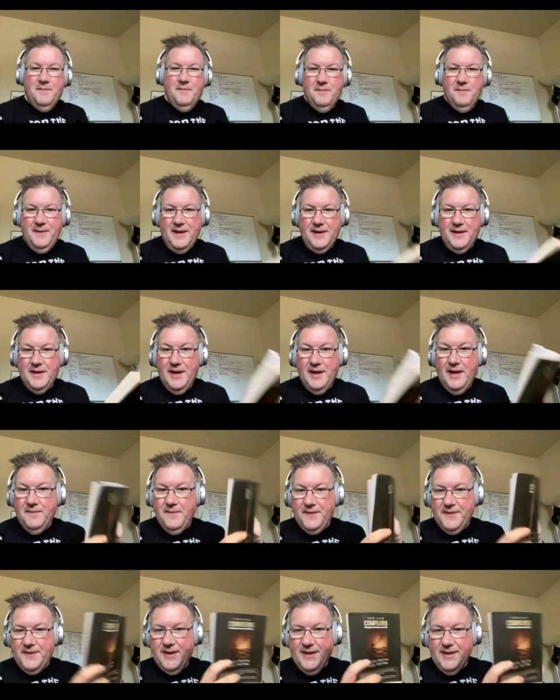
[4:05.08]
but
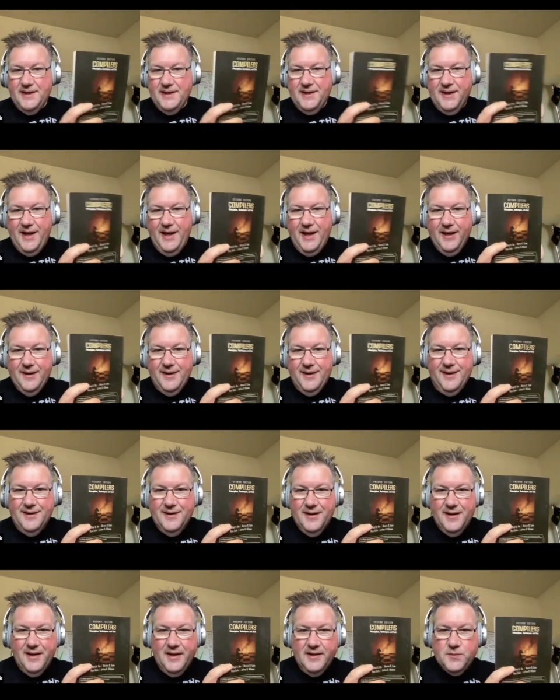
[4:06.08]
everything in here
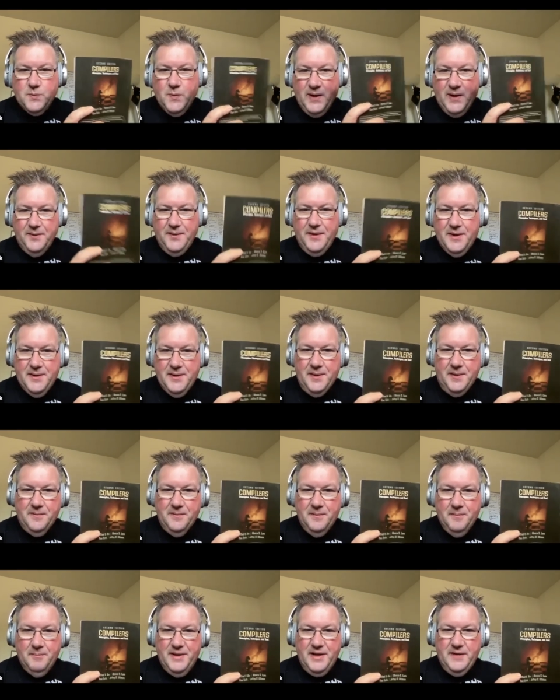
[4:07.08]
is well
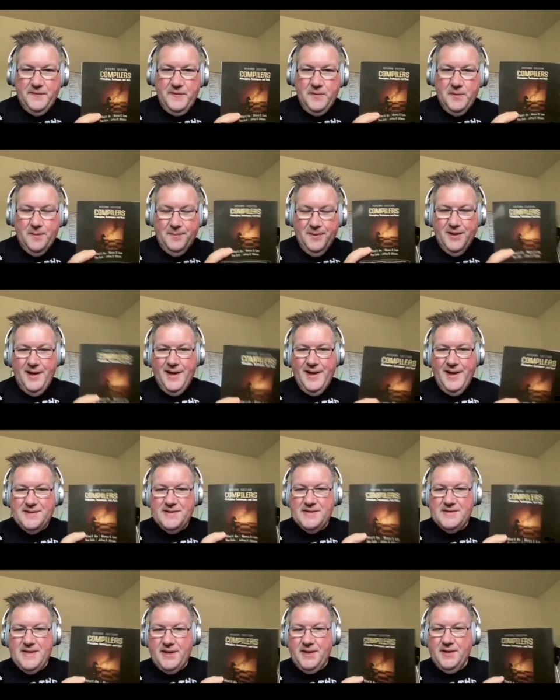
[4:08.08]
known, but if you apply it to
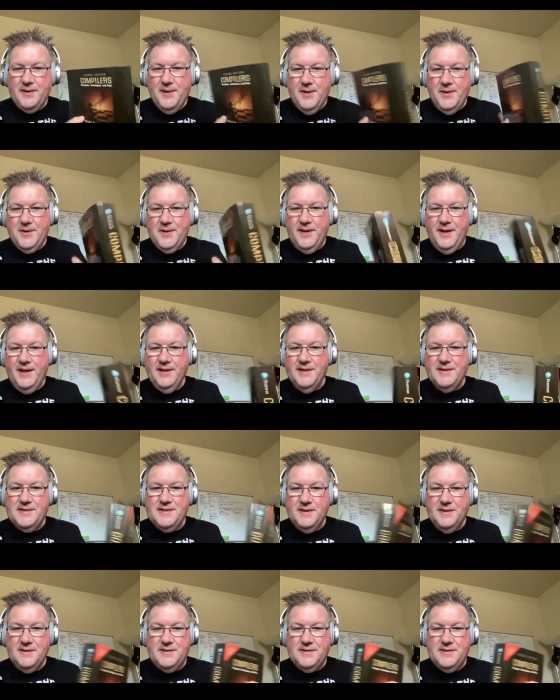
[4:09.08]
static code
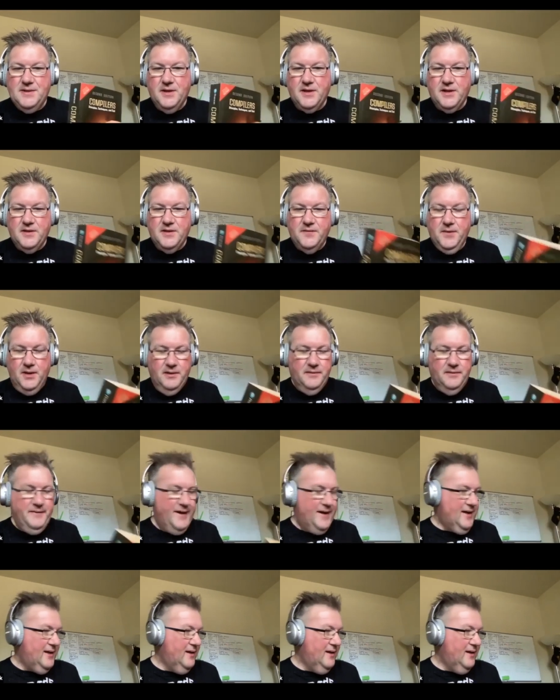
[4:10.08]
analysis, you're going to fall
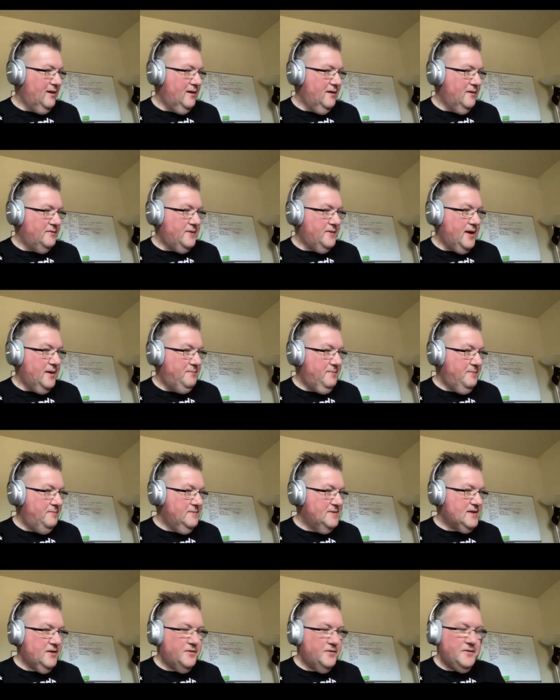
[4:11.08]
afoul of uh,
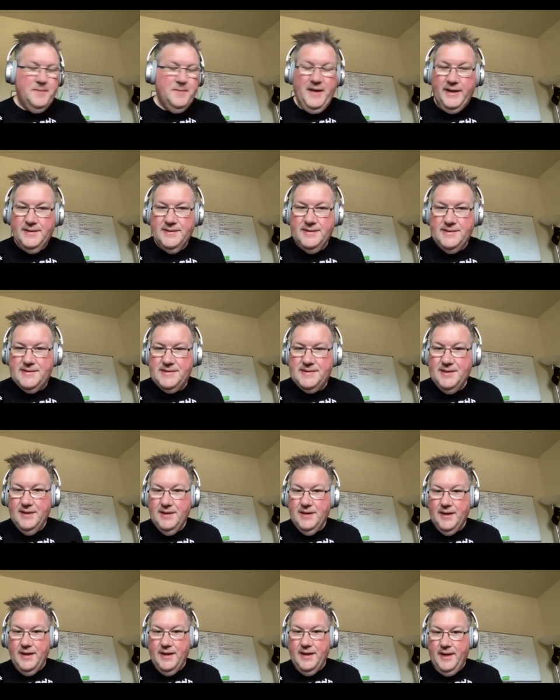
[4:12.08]
software patents,
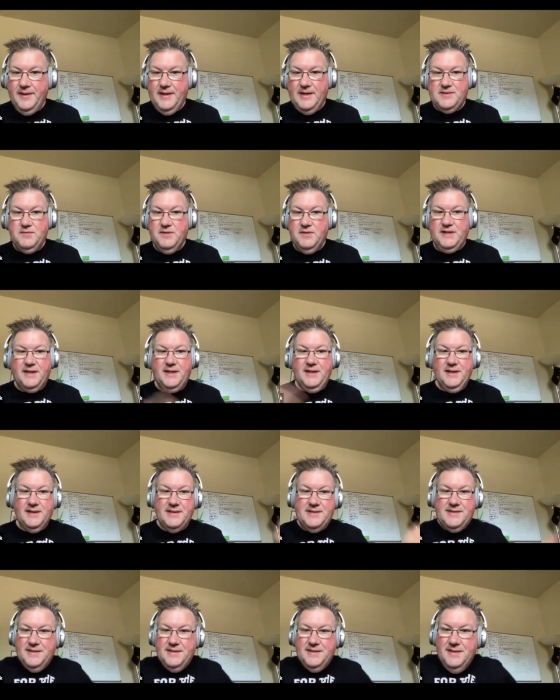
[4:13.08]
and that's
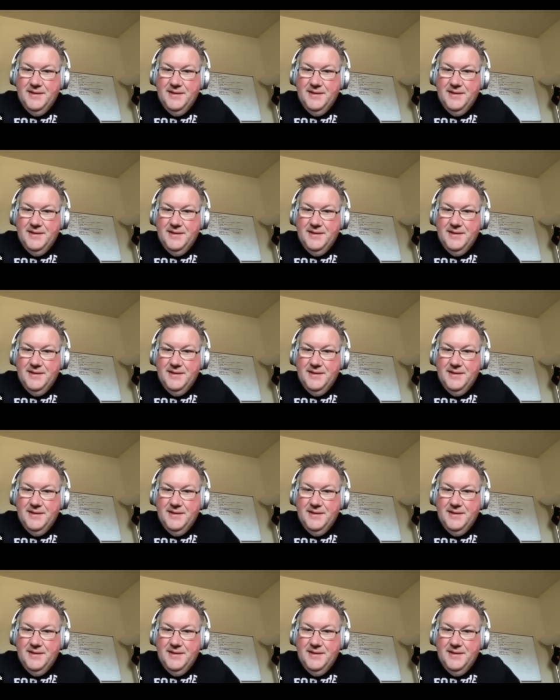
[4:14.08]
ridiculous.